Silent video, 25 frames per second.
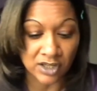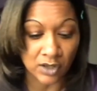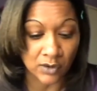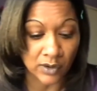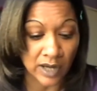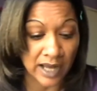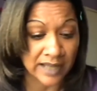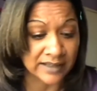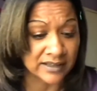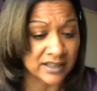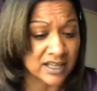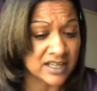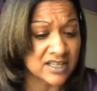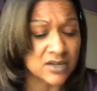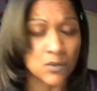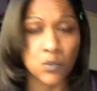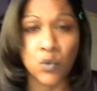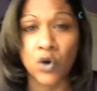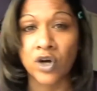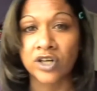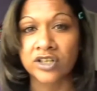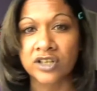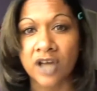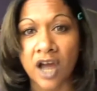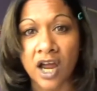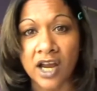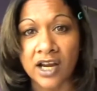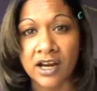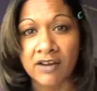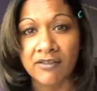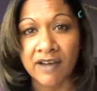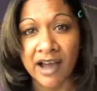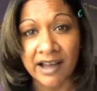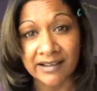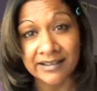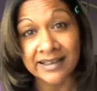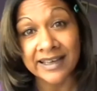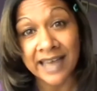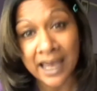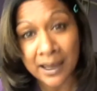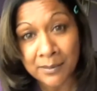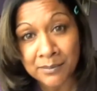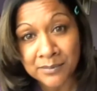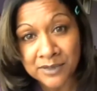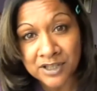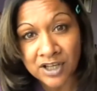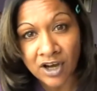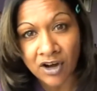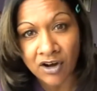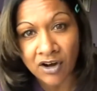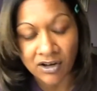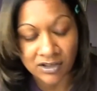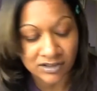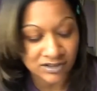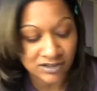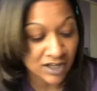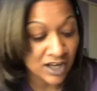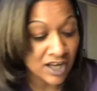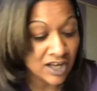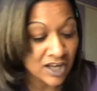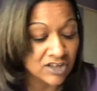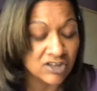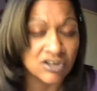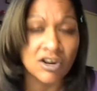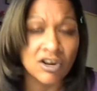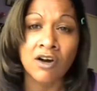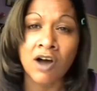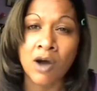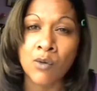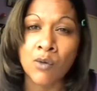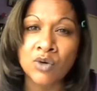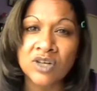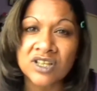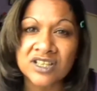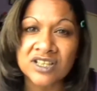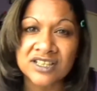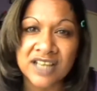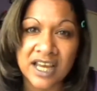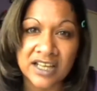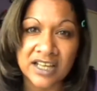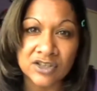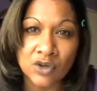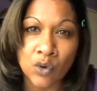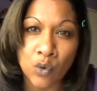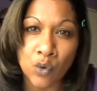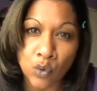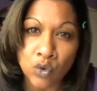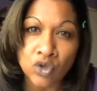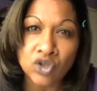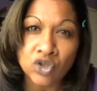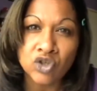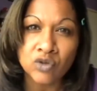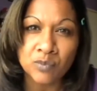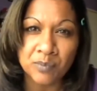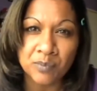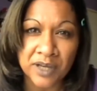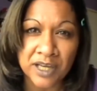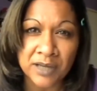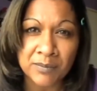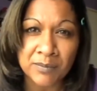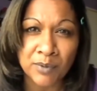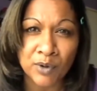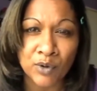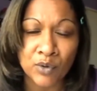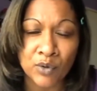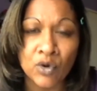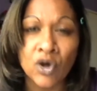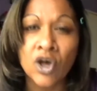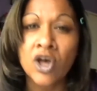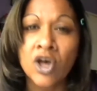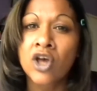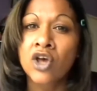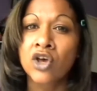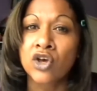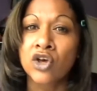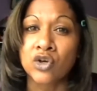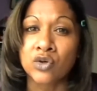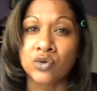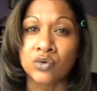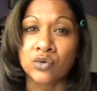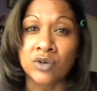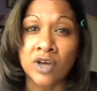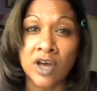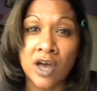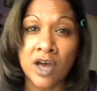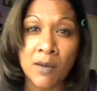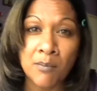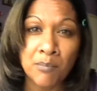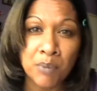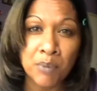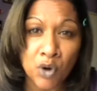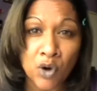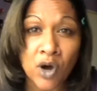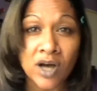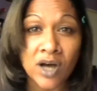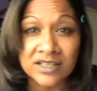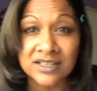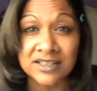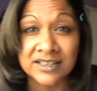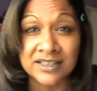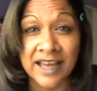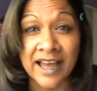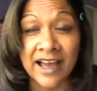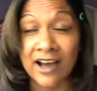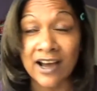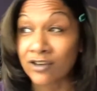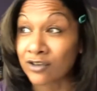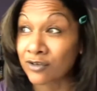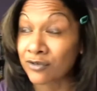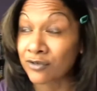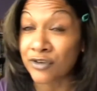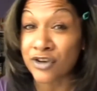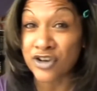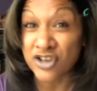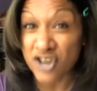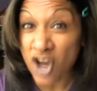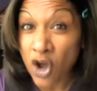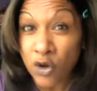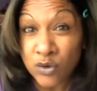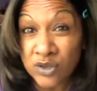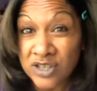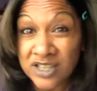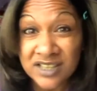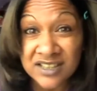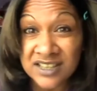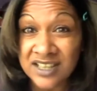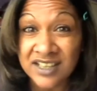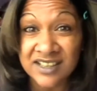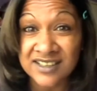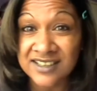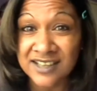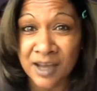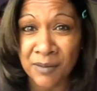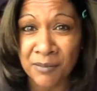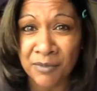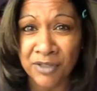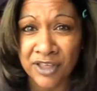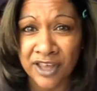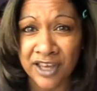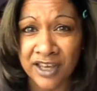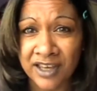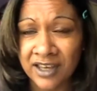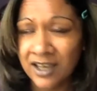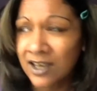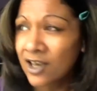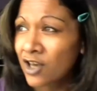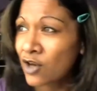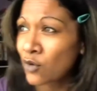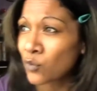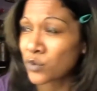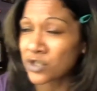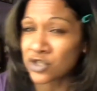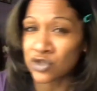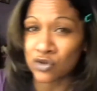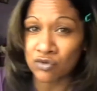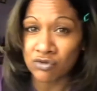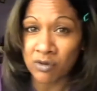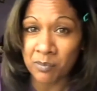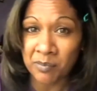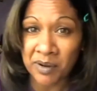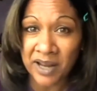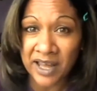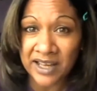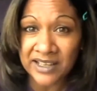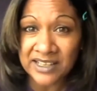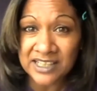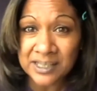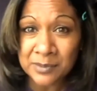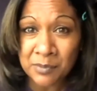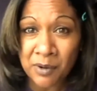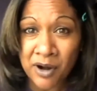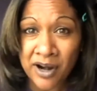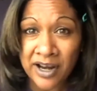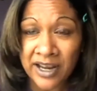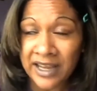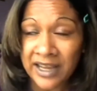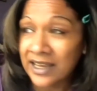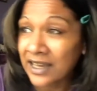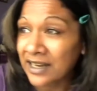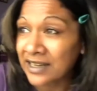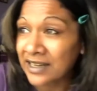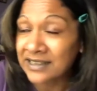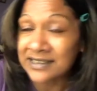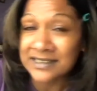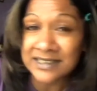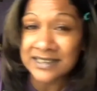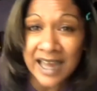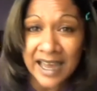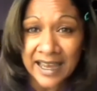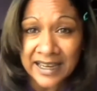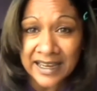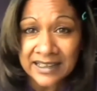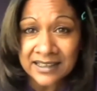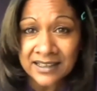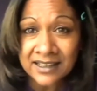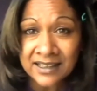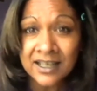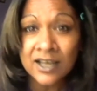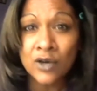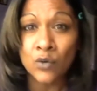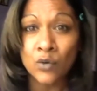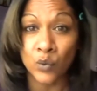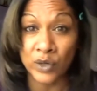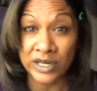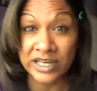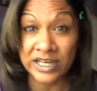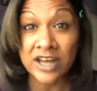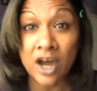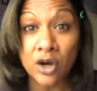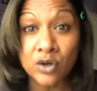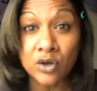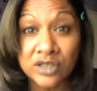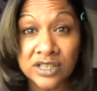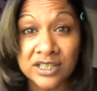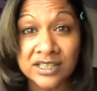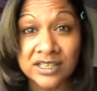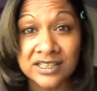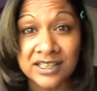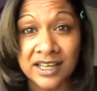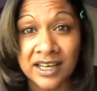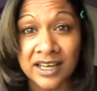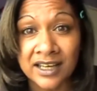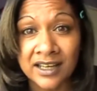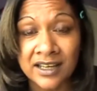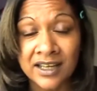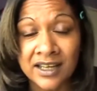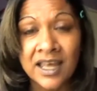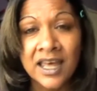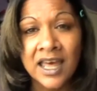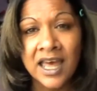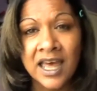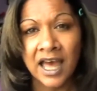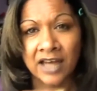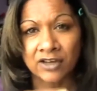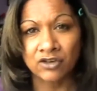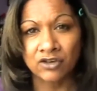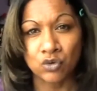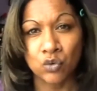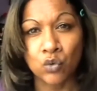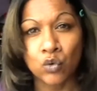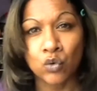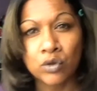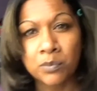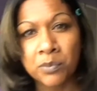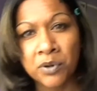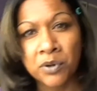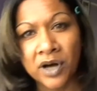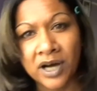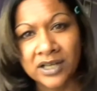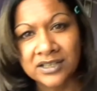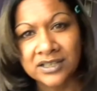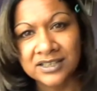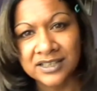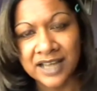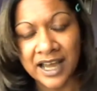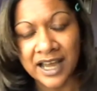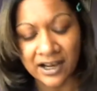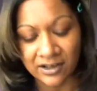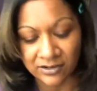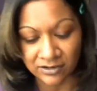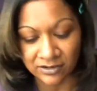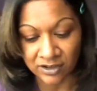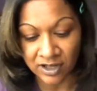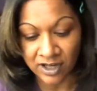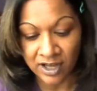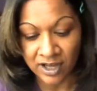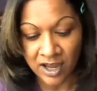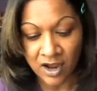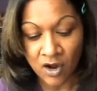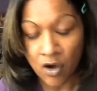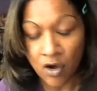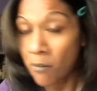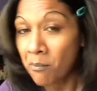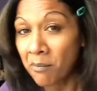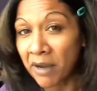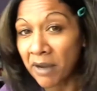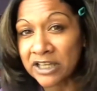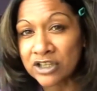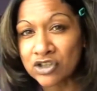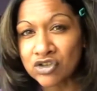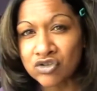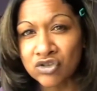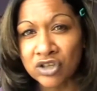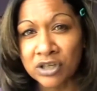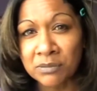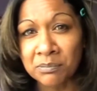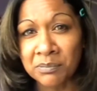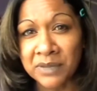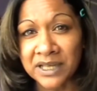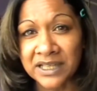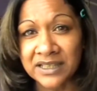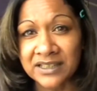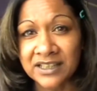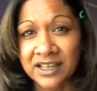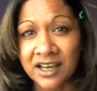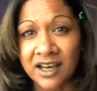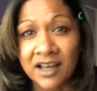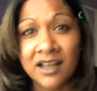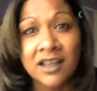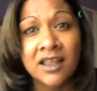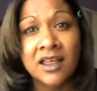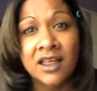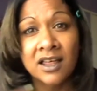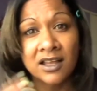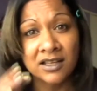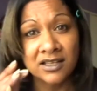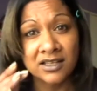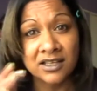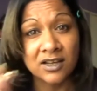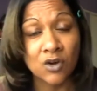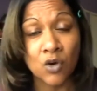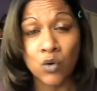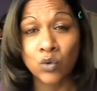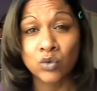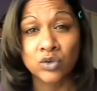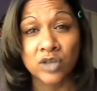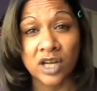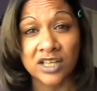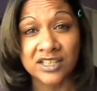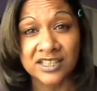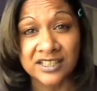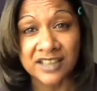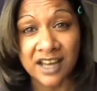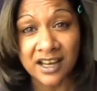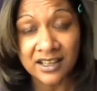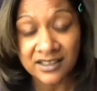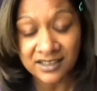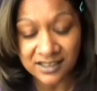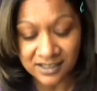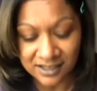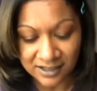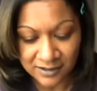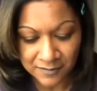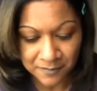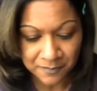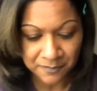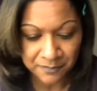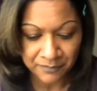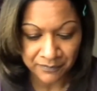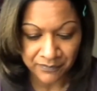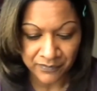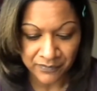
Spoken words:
So, and there's a word going around, chemtard. You know, I want to say to all you people who put us down for noticing something, we saw a plane spraying and it stayed, we noticed it, and you all put us down. Mainstream media called us nuts,